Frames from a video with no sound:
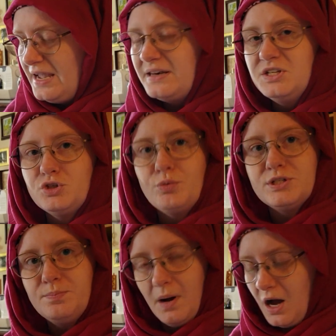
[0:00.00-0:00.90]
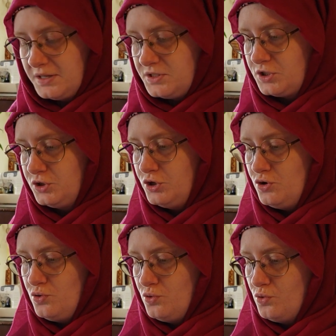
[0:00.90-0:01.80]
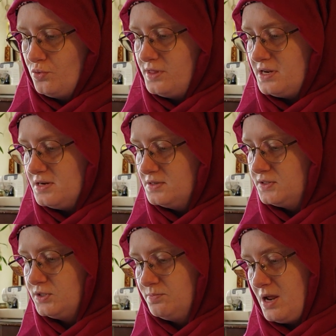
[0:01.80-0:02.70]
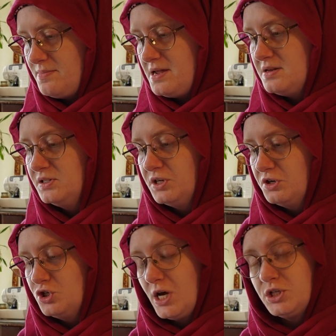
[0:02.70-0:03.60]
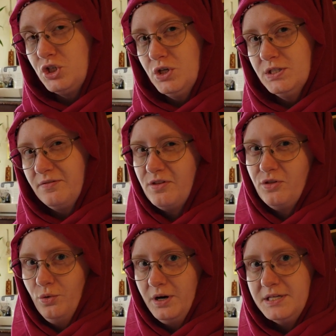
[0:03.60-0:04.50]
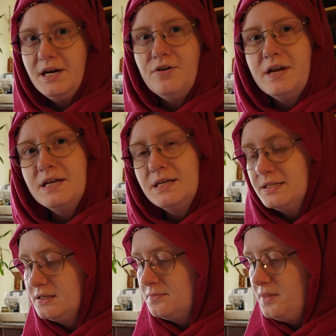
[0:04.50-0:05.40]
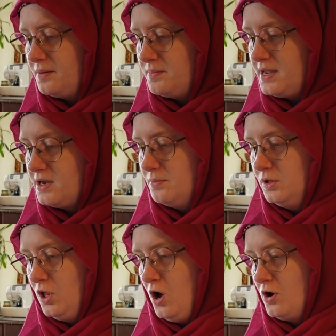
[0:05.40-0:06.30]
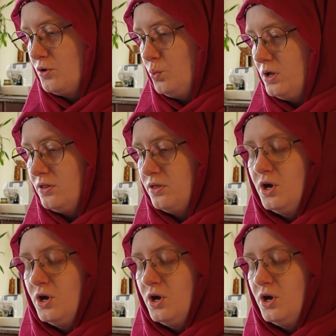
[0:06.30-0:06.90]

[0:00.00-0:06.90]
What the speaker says: its response to these maybe suggestions of authoritarianism that may come along with